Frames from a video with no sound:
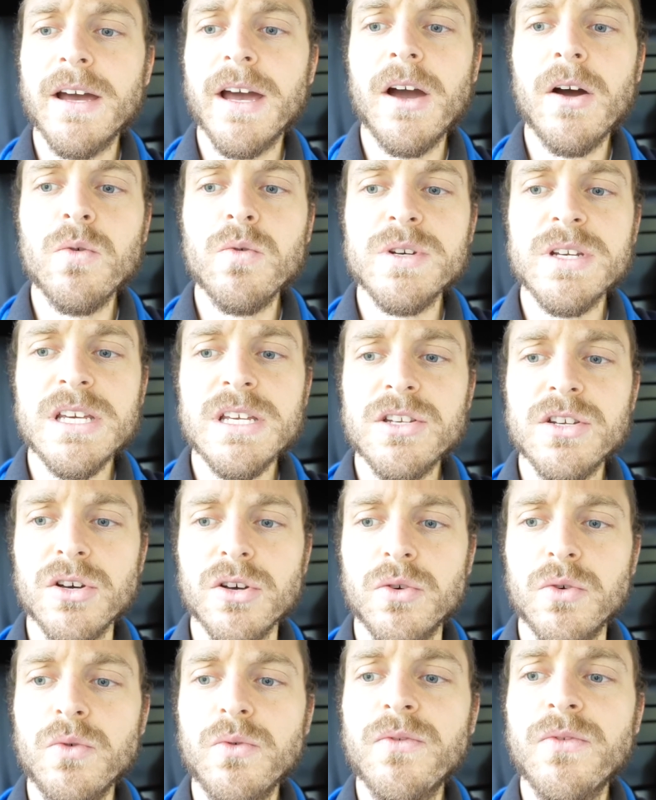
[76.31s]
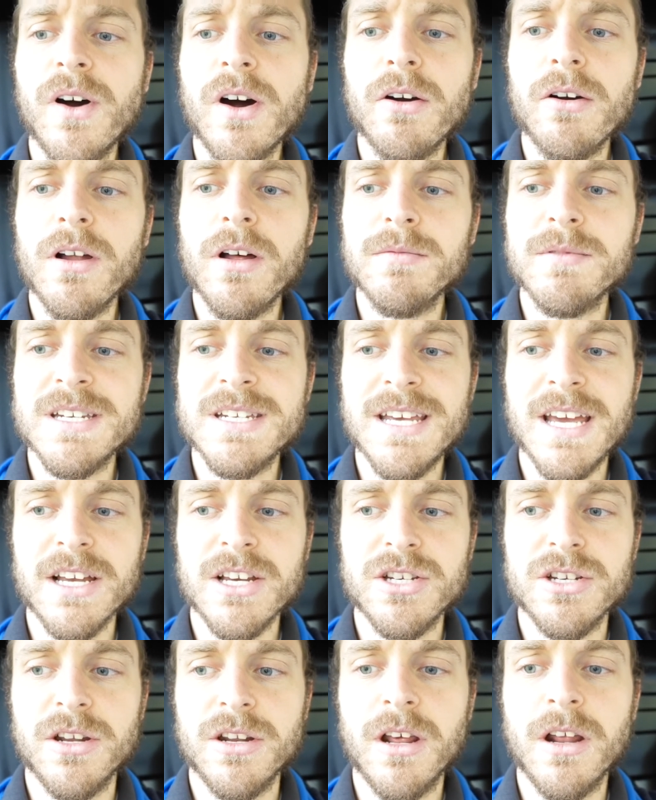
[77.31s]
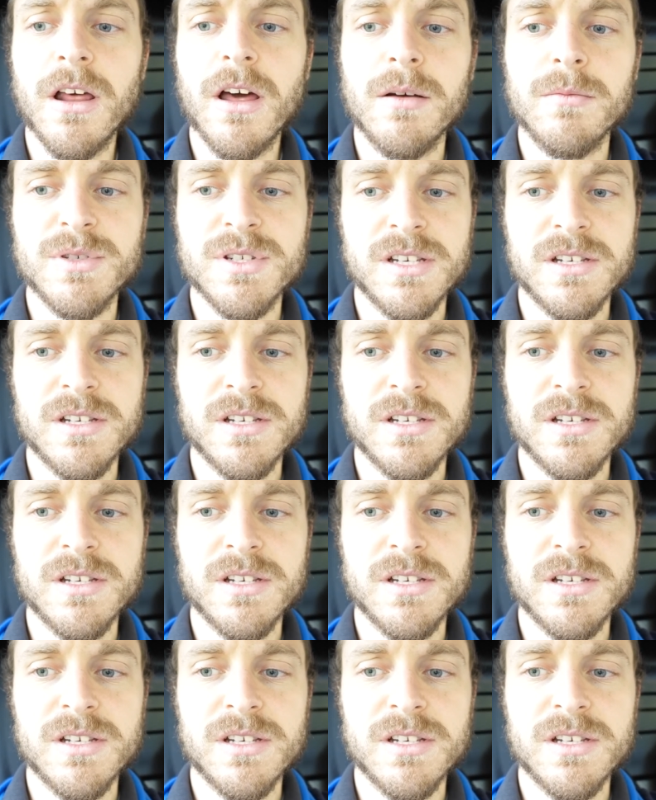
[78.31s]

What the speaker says: LD2 fire alarm detection and alarm